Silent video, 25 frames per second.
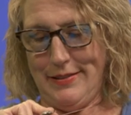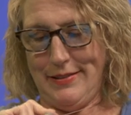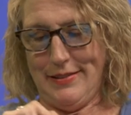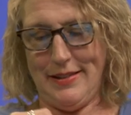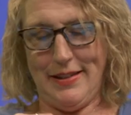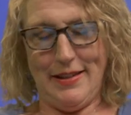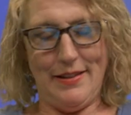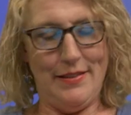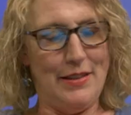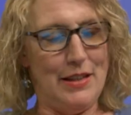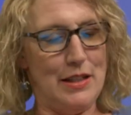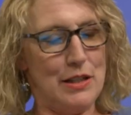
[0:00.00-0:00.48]

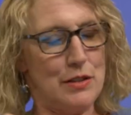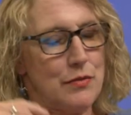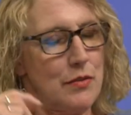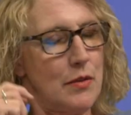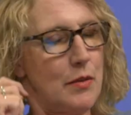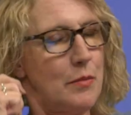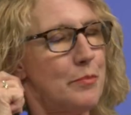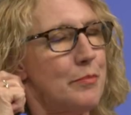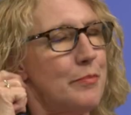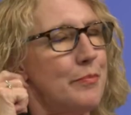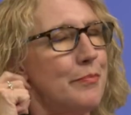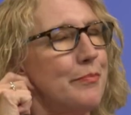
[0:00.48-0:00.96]
and these
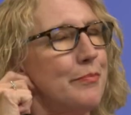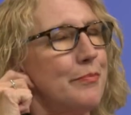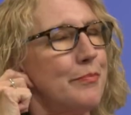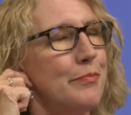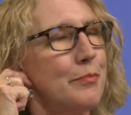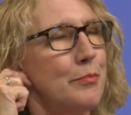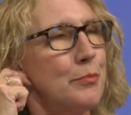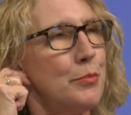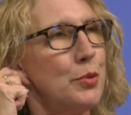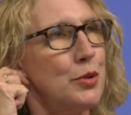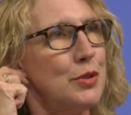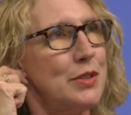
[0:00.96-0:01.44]
from
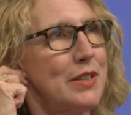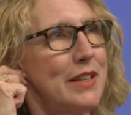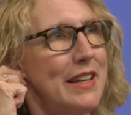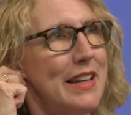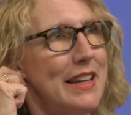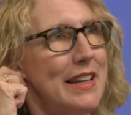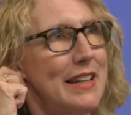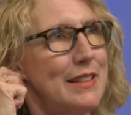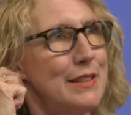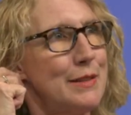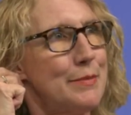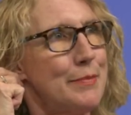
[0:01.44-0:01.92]

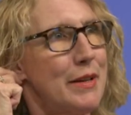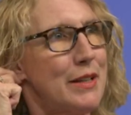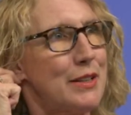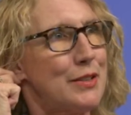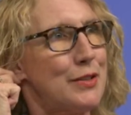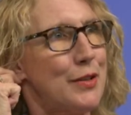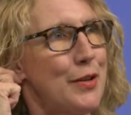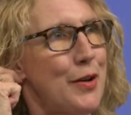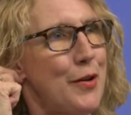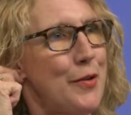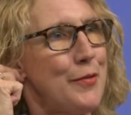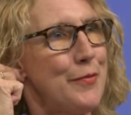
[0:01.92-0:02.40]
Bucerias,
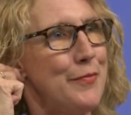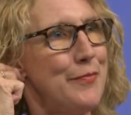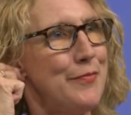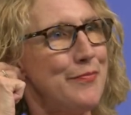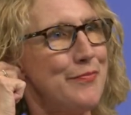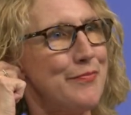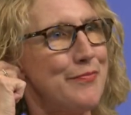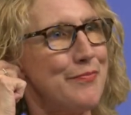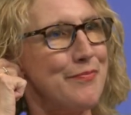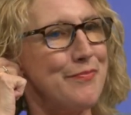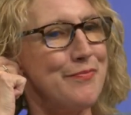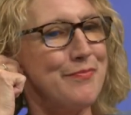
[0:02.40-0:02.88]
Mexico.
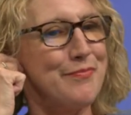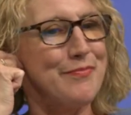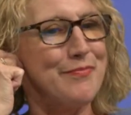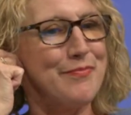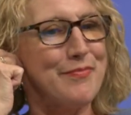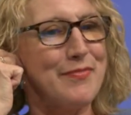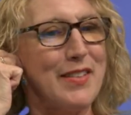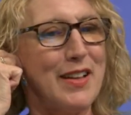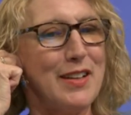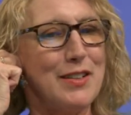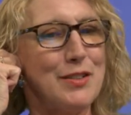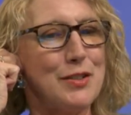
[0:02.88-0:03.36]

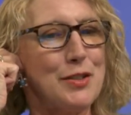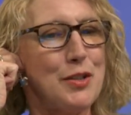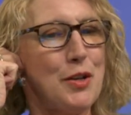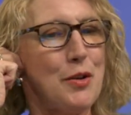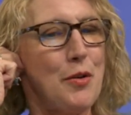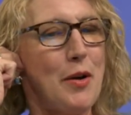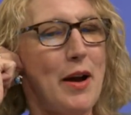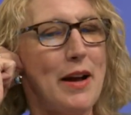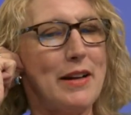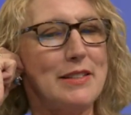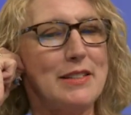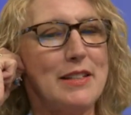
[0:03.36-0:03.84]
And so
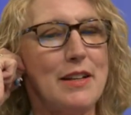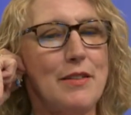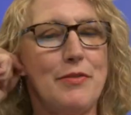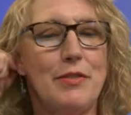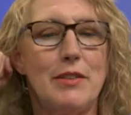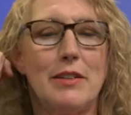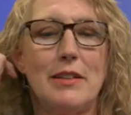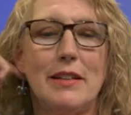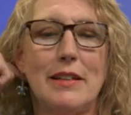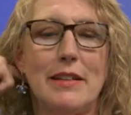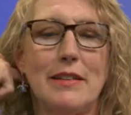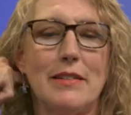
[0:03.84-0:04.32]
I
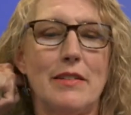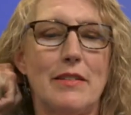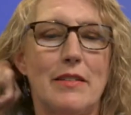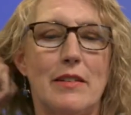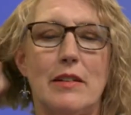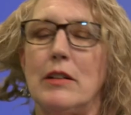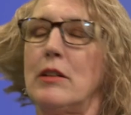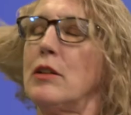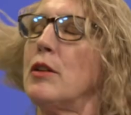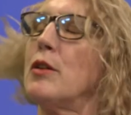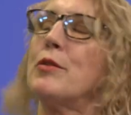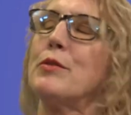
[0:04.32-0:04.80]
definitely
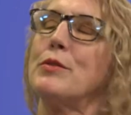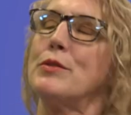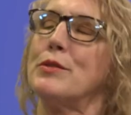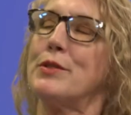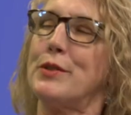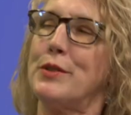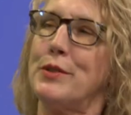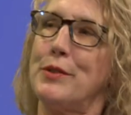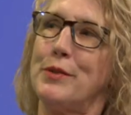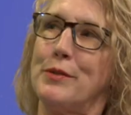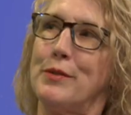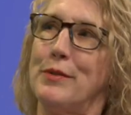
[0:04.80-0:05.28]
clothes
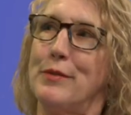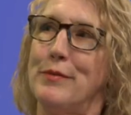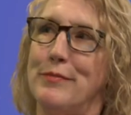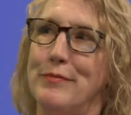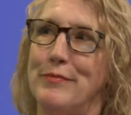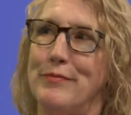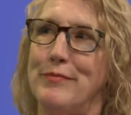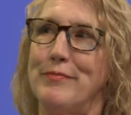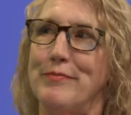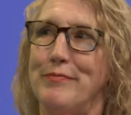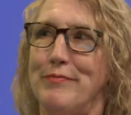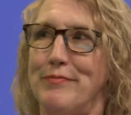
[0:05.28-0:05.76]
too.
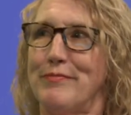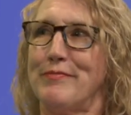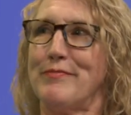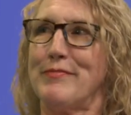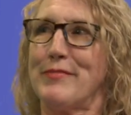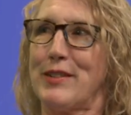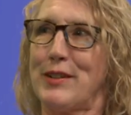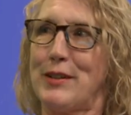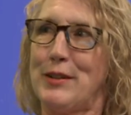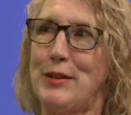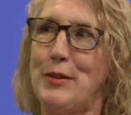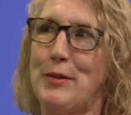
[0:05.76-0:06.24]

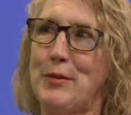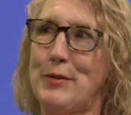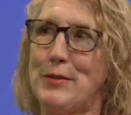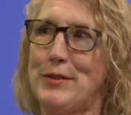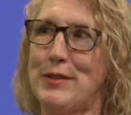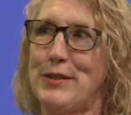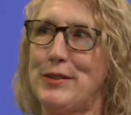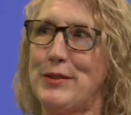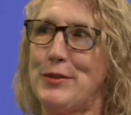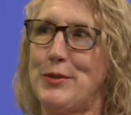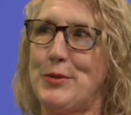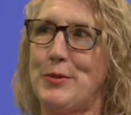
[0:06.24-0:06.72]
Clothes
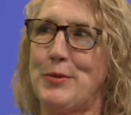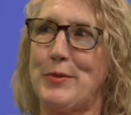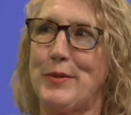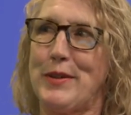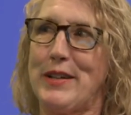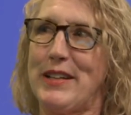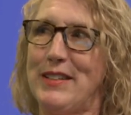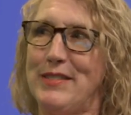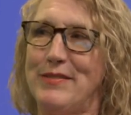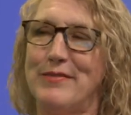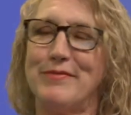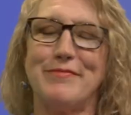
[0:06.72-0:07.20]
and
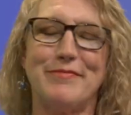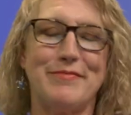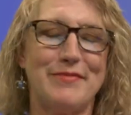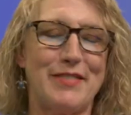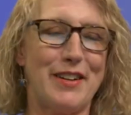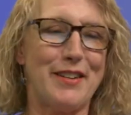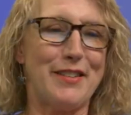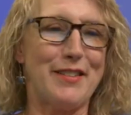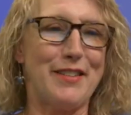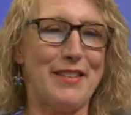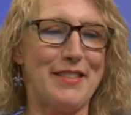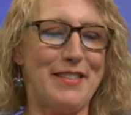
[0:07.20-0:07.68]
jewelry
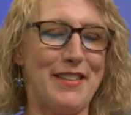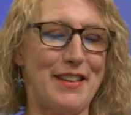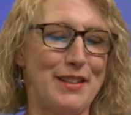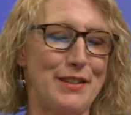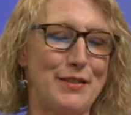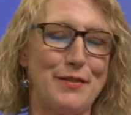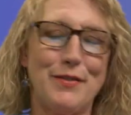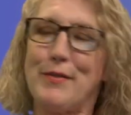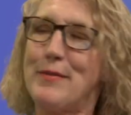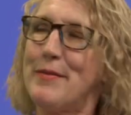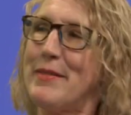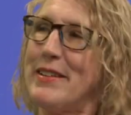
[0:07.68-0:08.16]
are the things
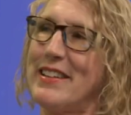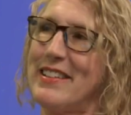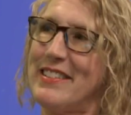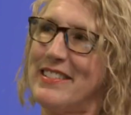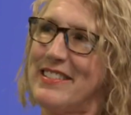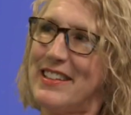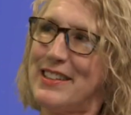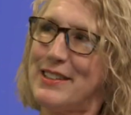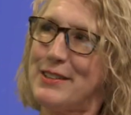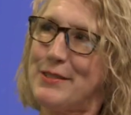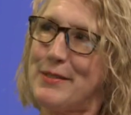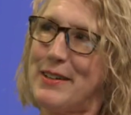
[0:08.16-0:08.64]
for me.
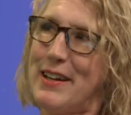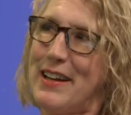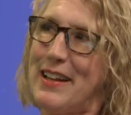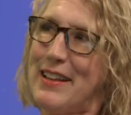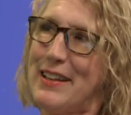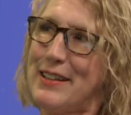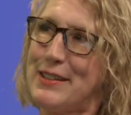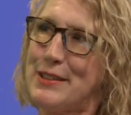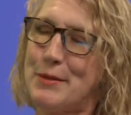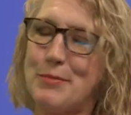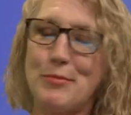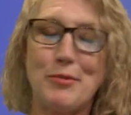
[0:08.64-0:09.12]
That's what I
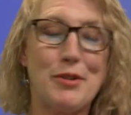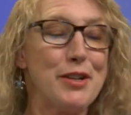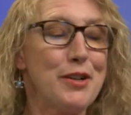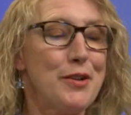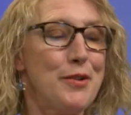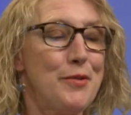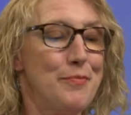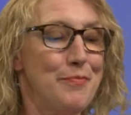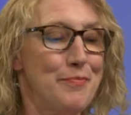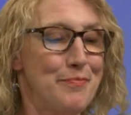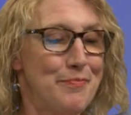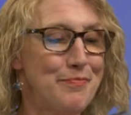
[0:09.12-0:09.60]
like to bring
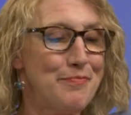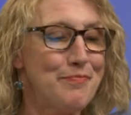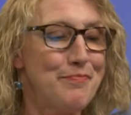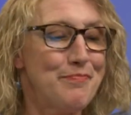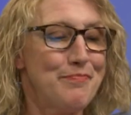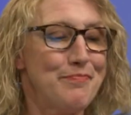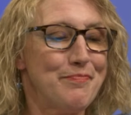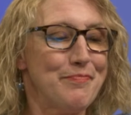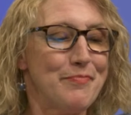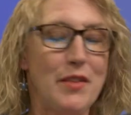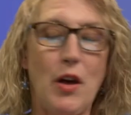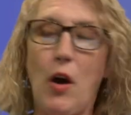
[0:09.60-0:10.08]
home.
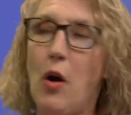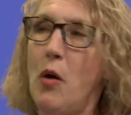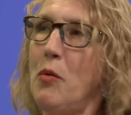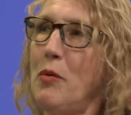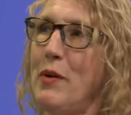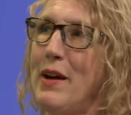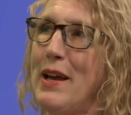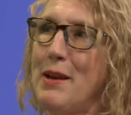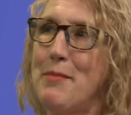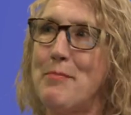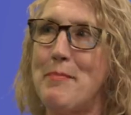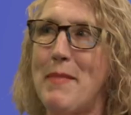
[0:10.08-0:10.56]
Oh,
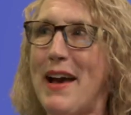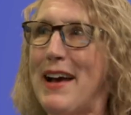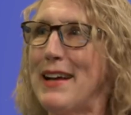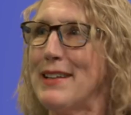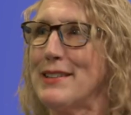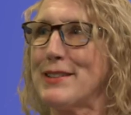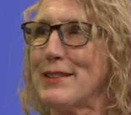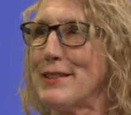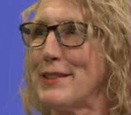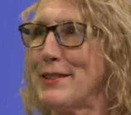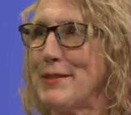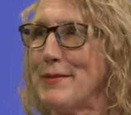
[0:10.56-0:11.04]
and
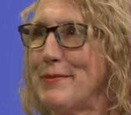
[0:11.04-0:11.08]
masks.